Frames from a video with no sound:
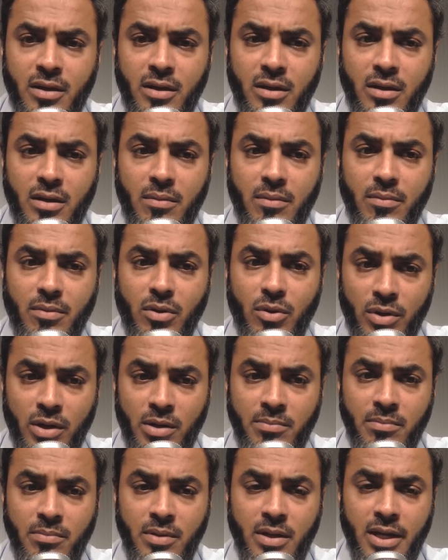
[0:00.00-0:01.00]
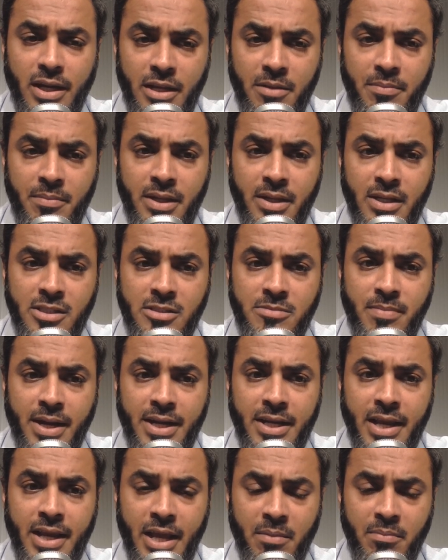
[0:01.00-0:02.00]
Khurram Kalimi is
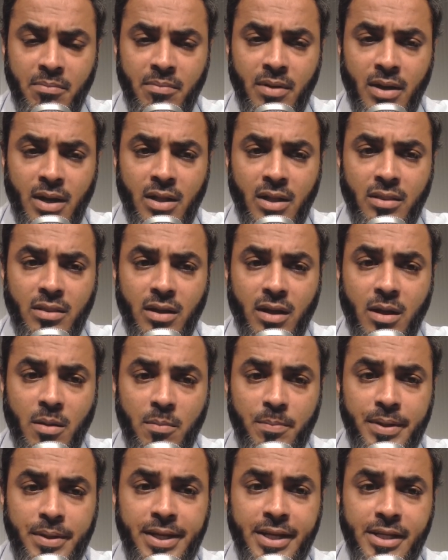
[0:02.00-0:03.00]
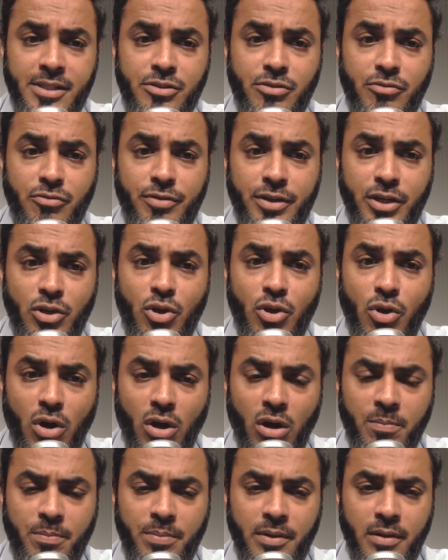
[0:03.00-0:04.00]
my name, and the company is
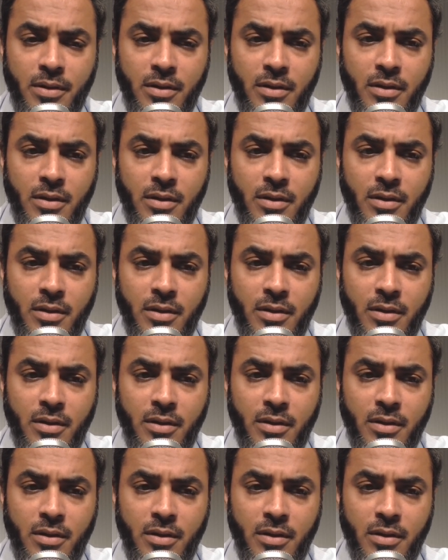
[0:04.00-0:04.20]
DynCorp.